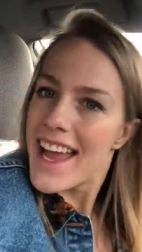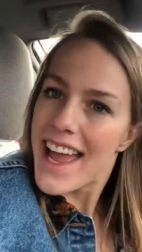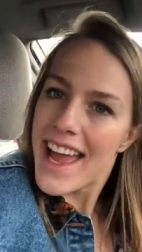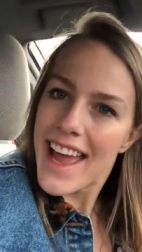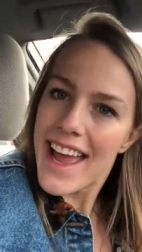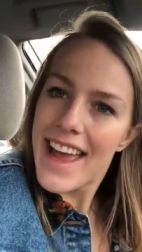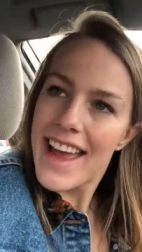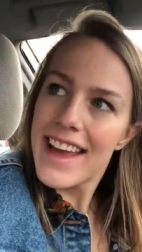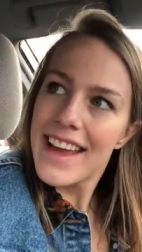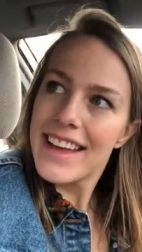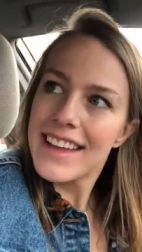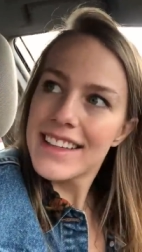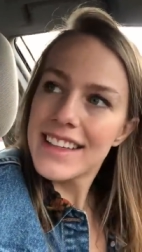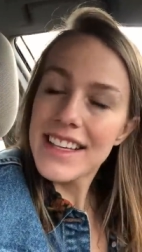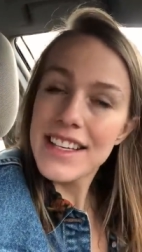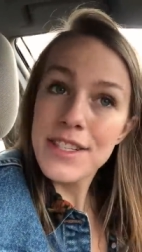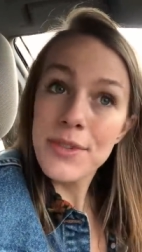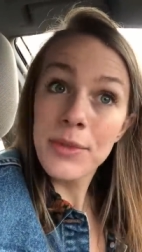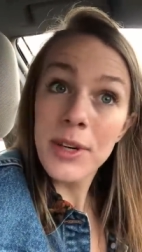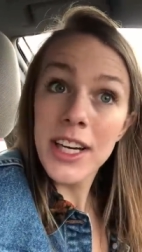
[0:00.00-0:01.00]
and
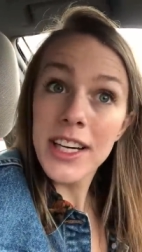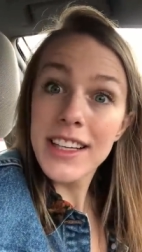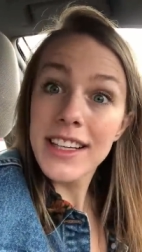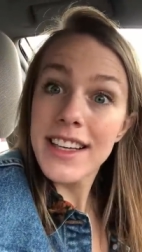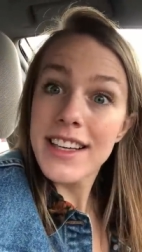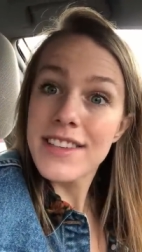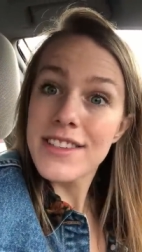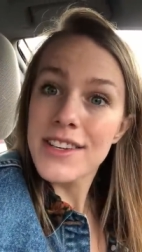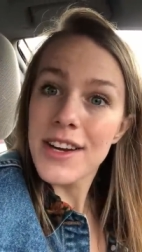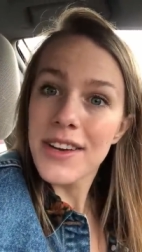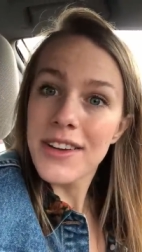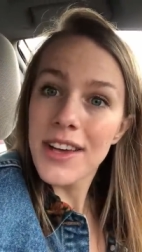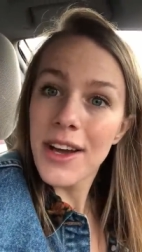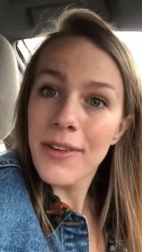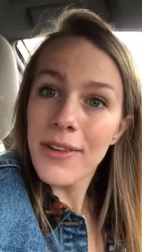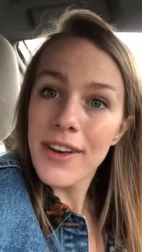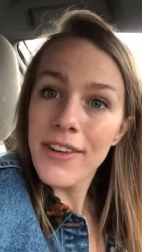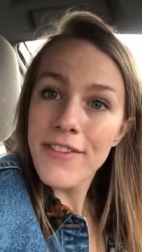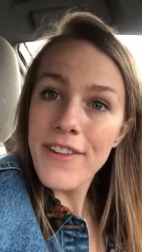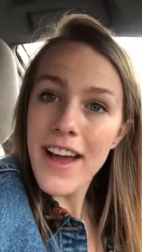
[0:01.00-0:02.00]
get to work and show y'all
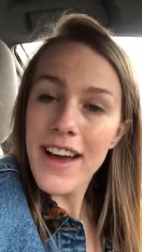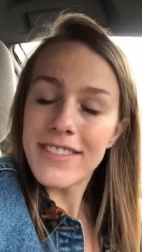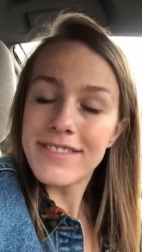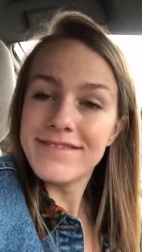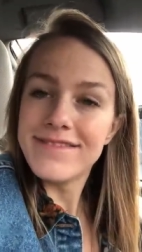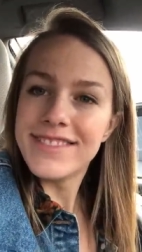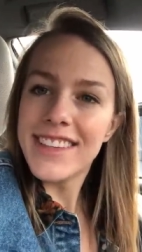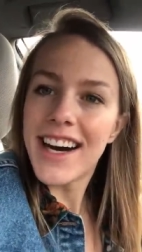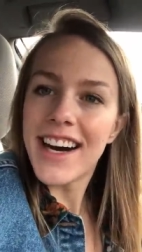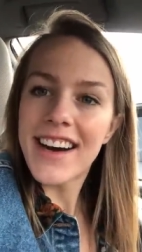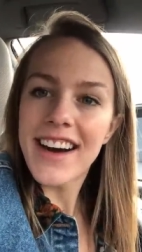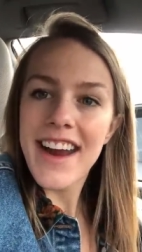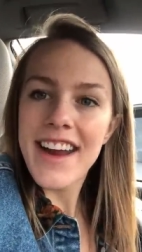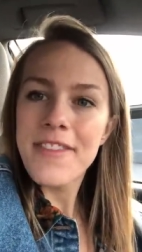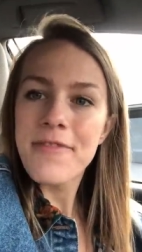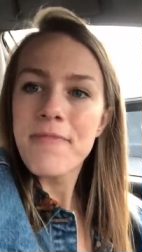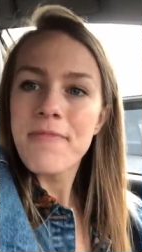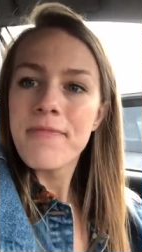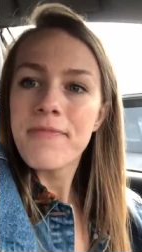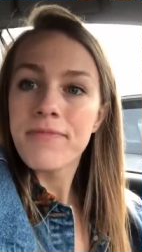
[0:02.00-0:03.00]
what I found all right
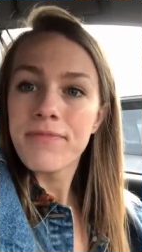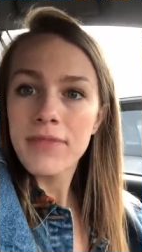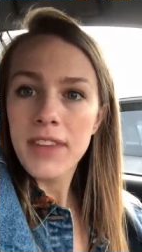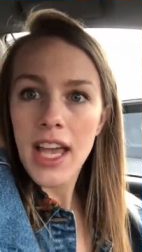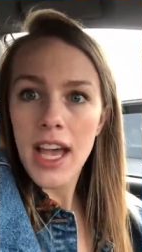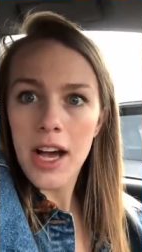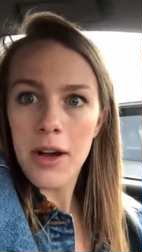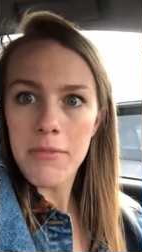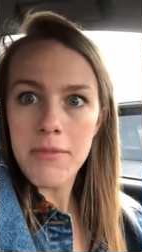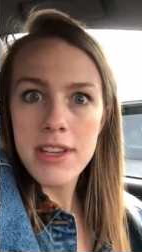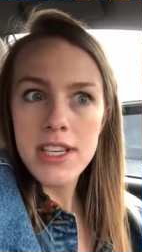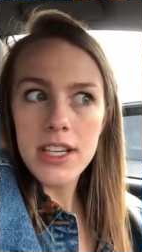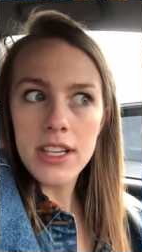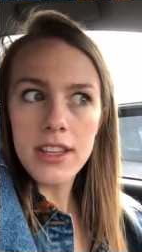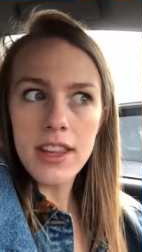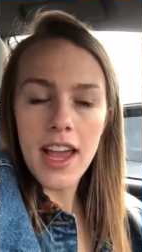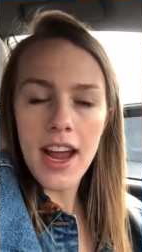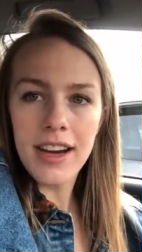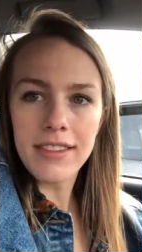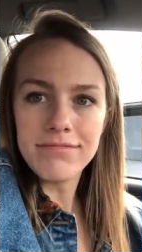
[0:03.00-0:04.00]
I'll meet y'all
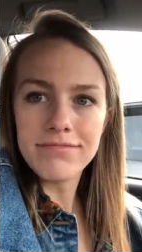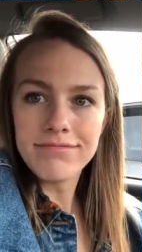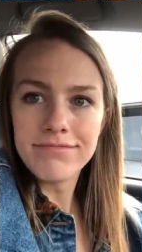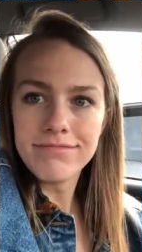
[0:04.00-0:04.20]
there